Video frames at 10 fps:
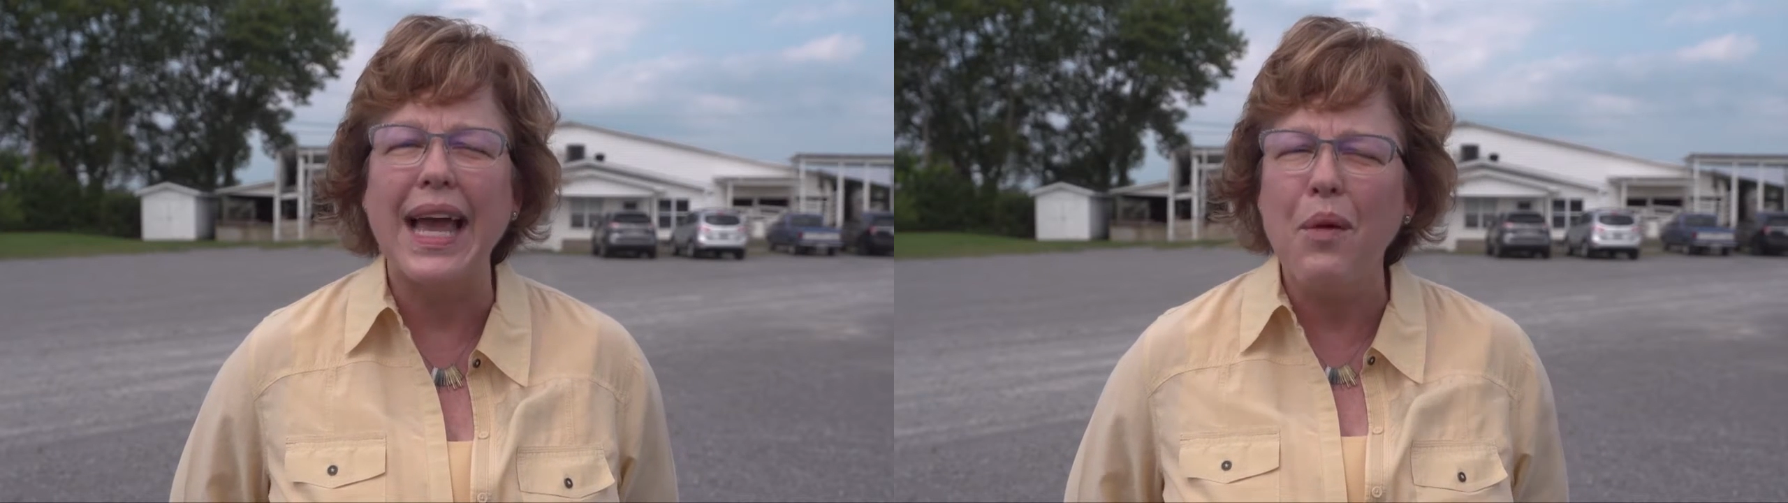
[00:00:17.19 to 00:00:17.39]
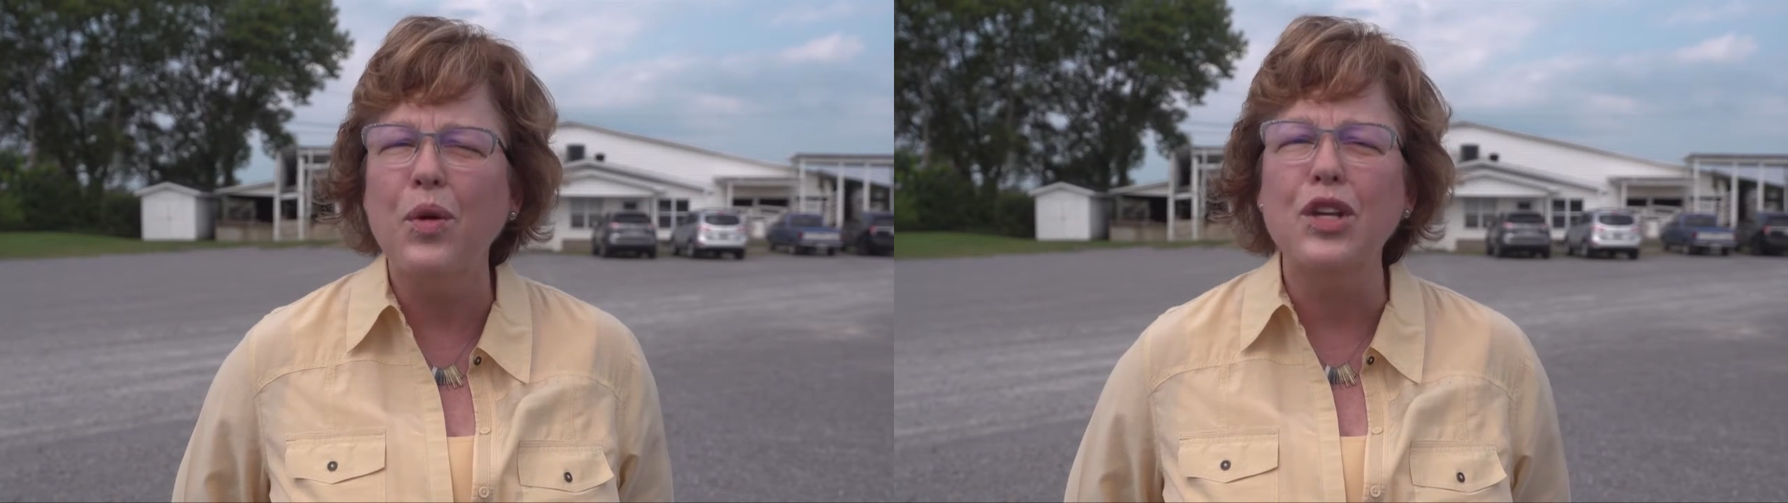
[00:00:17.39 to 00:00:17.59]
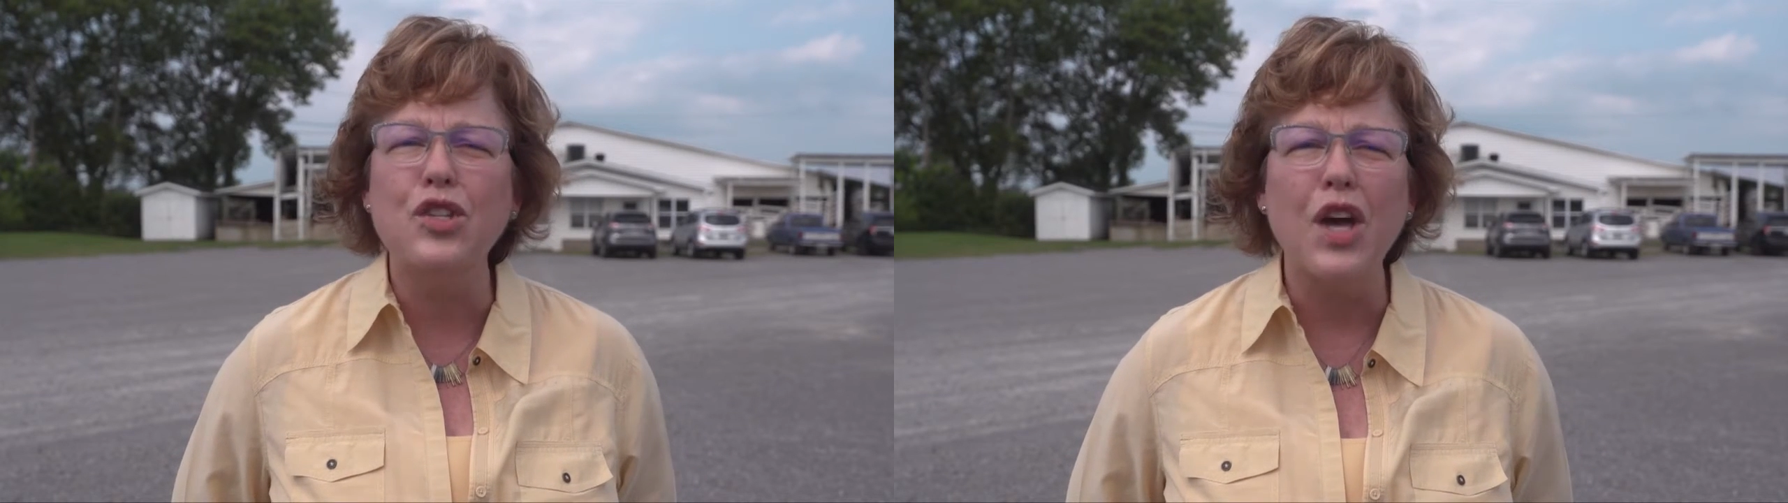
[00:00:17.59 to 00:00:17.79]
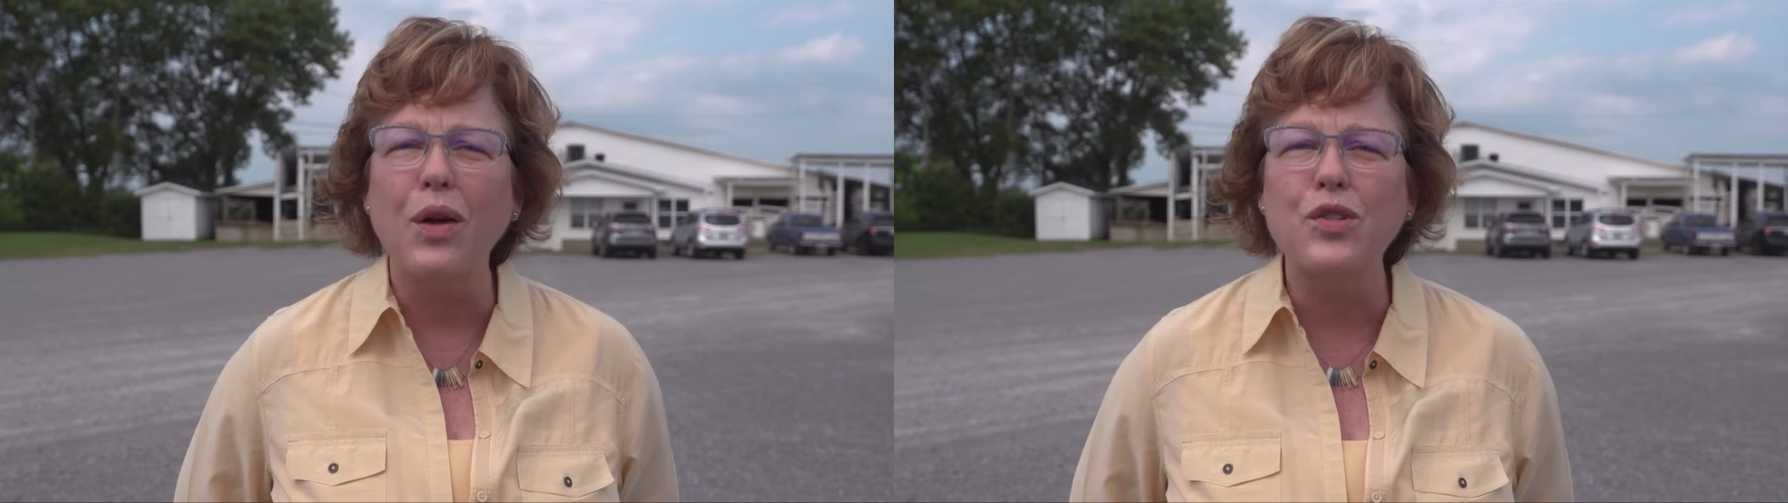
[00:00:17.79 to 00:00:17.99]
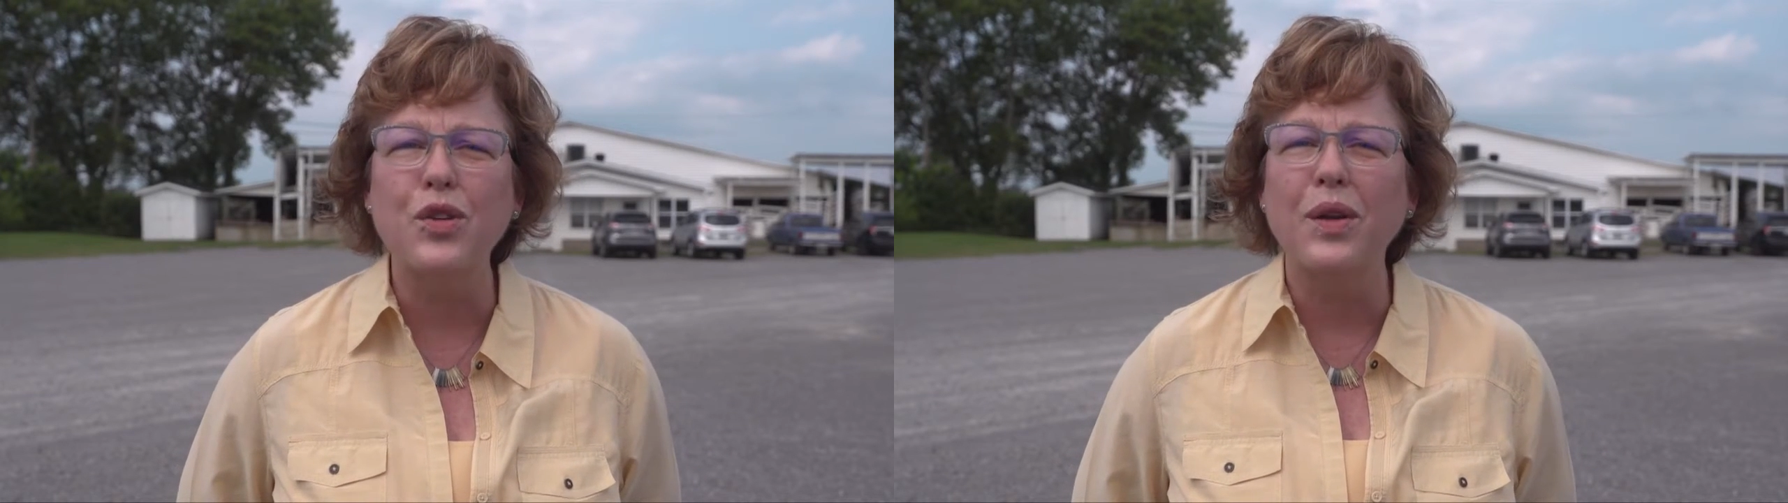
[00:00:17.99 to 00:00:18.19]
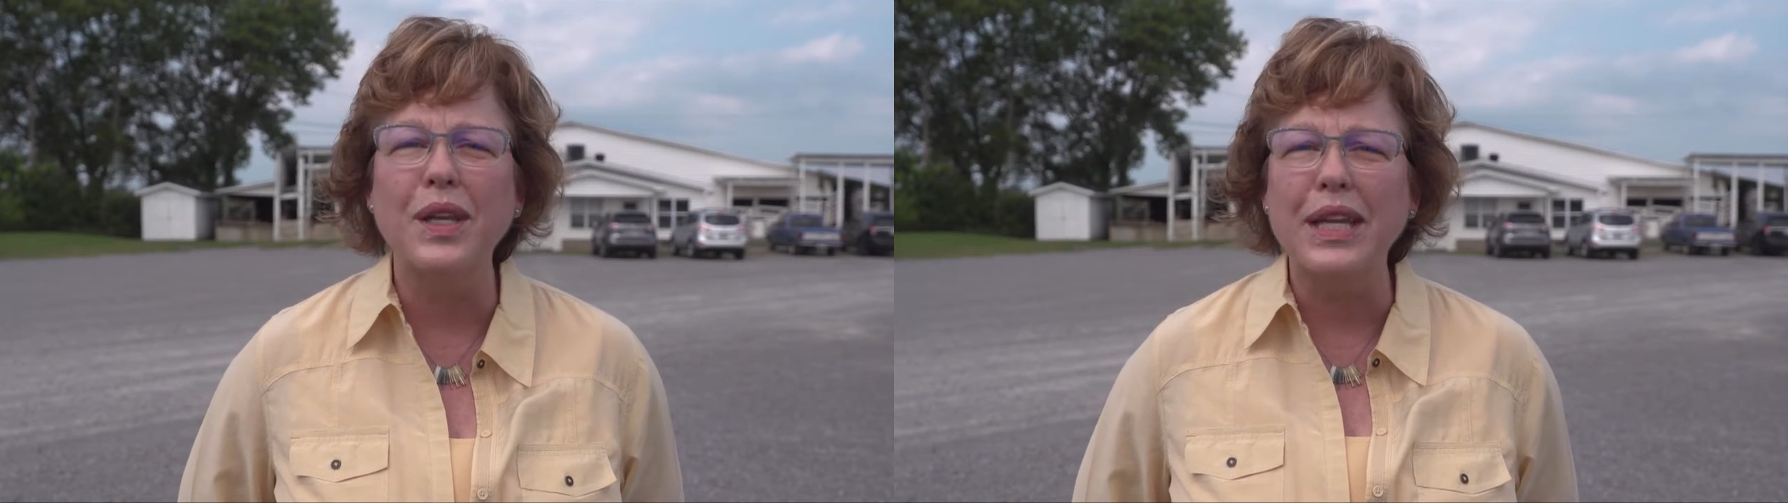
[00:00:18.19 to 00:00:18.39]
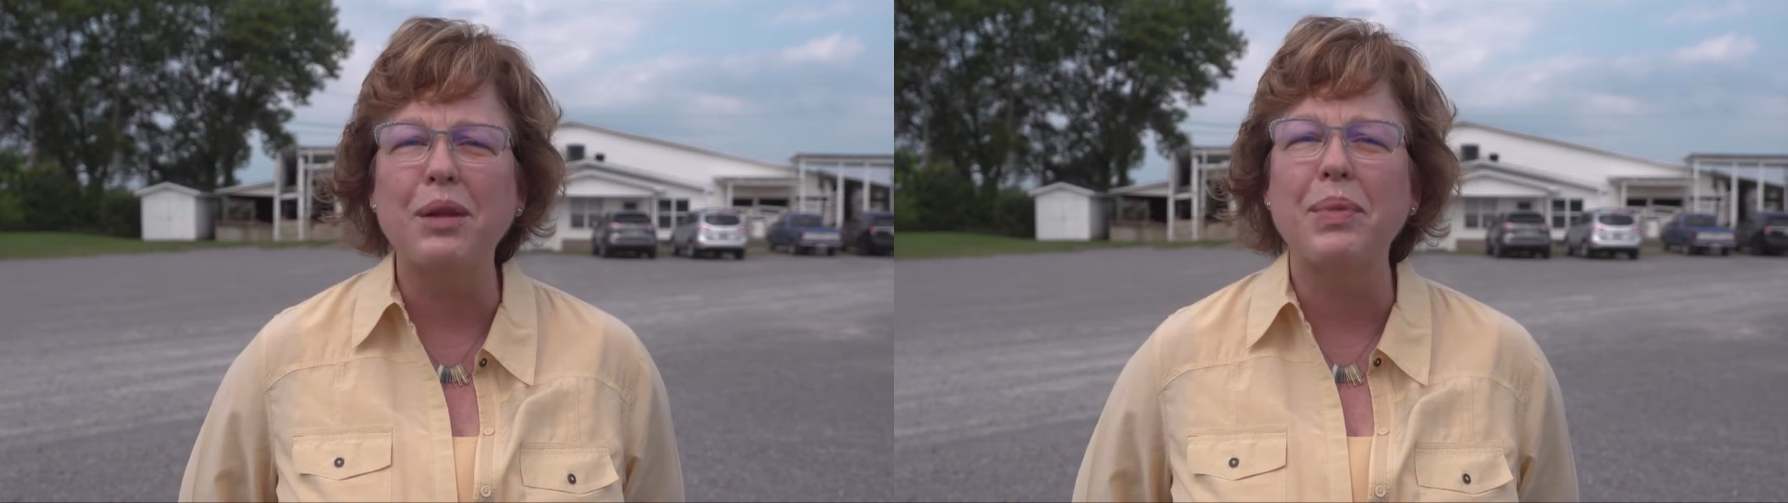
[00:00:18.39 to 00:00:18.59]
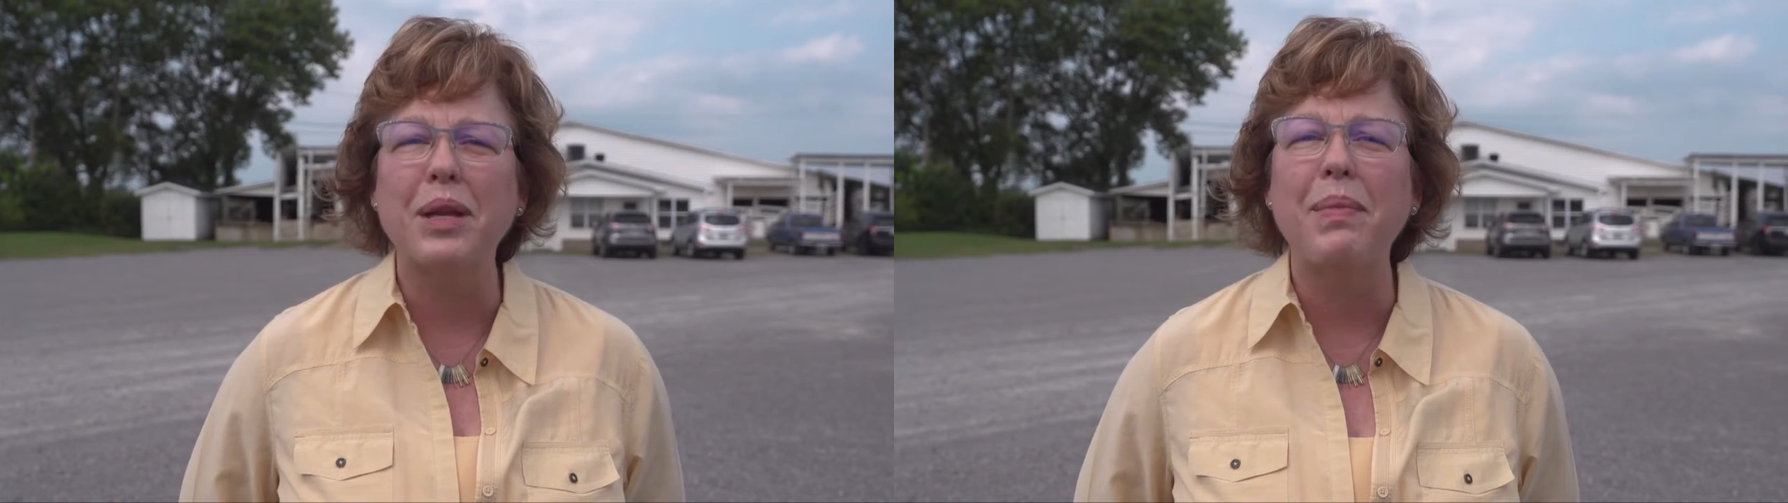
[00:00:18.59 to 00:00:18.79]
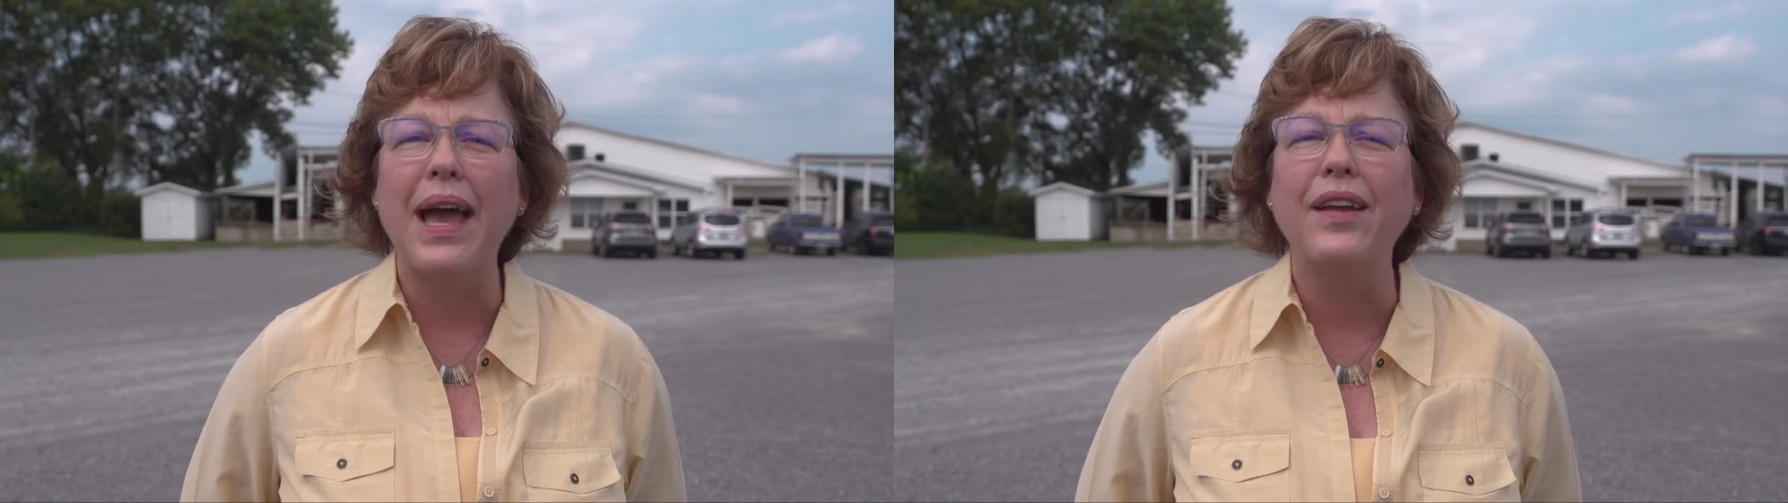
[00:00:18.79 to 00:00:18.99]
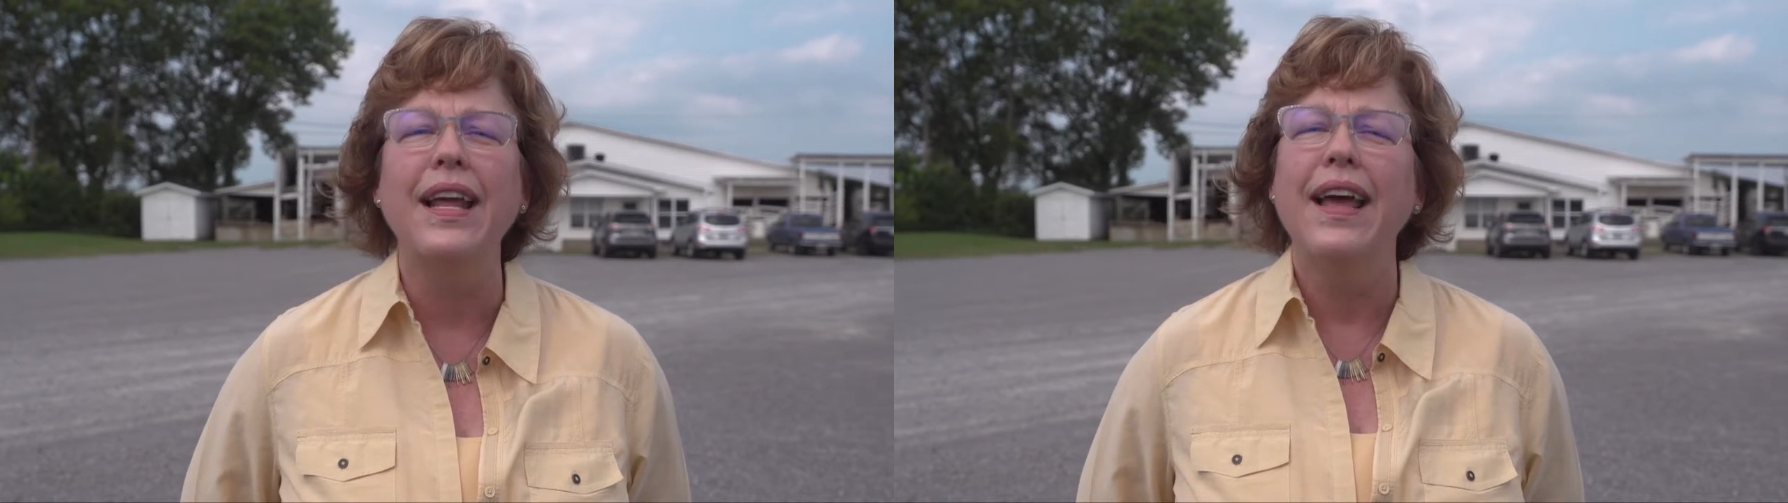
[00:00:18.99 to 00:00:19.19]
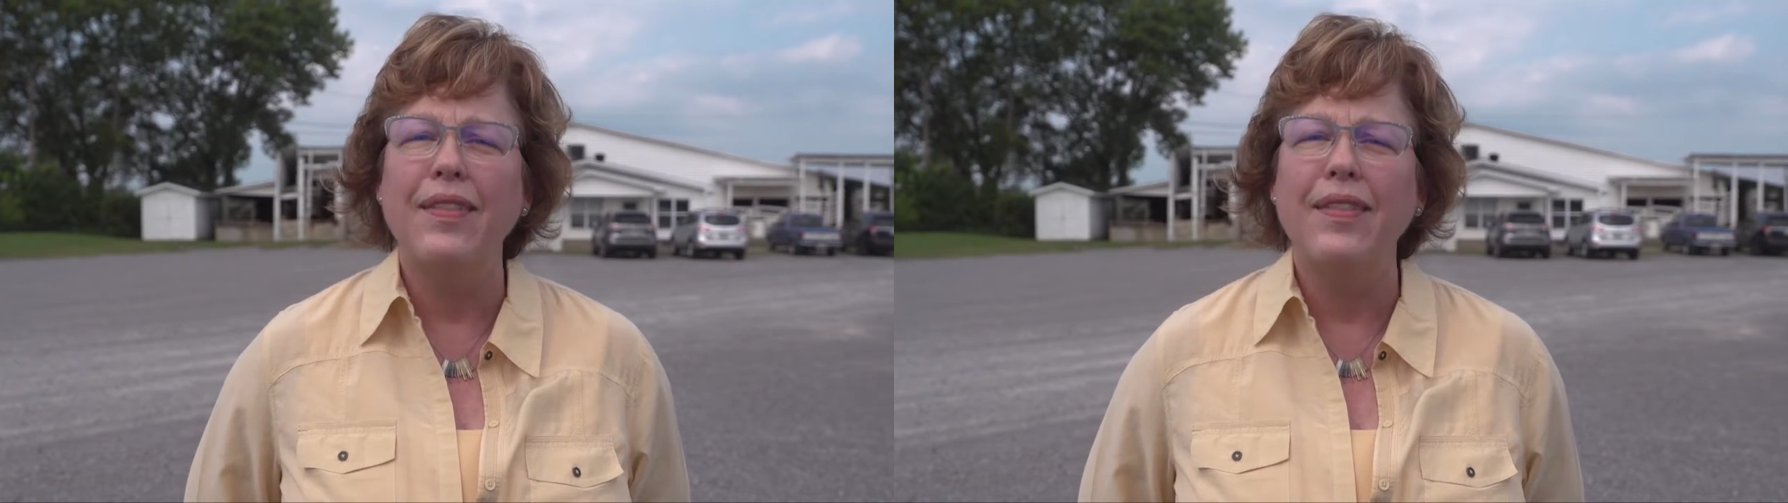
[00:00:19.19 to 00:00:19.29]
I want to talk to you a little bit about